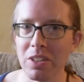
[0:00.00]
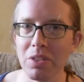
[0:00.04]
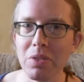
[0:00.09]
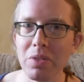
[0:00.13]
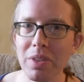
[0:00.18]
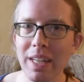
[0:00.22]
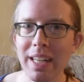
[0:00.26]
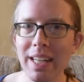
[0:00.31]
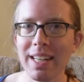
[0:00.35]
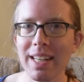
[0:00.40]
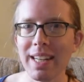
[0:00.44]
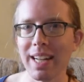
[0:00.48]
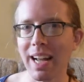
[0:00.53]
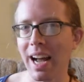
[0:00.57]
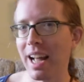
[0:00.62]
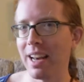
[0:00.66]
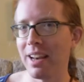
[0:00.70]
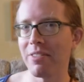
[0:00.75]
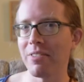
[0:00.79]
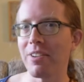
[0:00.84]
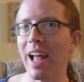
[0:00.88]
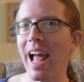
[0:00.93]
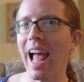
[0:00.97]
You need to
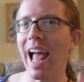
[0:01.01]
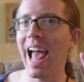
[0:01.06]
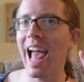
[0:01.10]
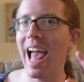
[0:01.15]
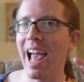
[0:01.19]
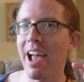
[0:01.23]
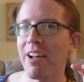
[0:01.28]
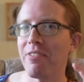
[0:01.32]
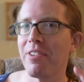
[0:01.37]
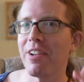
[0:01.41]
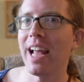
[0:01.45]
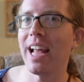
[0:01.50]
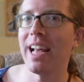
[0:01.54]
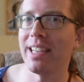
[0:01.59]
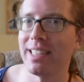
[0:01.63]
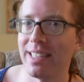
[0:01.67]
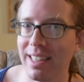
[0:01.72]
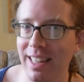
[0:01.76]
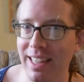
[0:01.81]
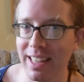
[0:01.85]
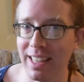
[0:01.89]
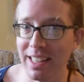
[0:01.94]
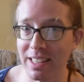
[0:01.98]
kind of half-ass
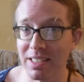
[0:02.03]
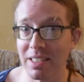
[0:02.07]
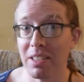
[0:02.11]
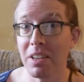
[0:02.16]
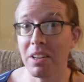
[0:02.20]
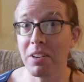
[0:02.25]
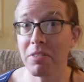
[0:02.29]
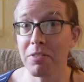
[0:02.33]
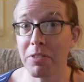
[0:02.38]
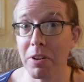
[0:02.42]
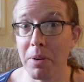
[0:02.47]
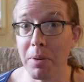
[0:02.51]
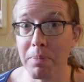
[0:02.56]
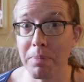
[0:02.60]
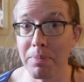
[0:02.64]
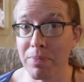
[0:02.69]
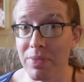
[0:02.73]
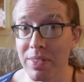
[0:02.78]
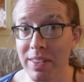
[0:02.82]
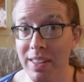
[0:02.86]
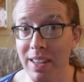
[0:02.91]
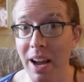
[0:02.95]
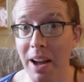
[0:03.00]
things from
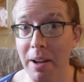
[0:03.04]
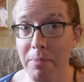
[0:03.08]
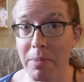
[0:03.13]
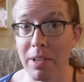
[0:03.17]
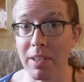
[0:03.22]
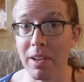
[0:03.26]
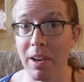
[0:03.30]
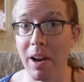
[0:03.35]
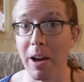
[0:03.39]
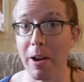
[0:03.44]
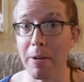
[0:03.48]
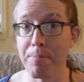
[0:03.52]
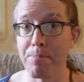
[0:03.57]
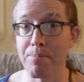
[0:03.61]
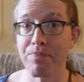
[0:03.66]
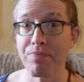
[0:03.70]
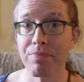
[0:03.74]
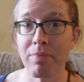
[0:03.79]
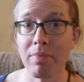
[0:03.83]
time to time.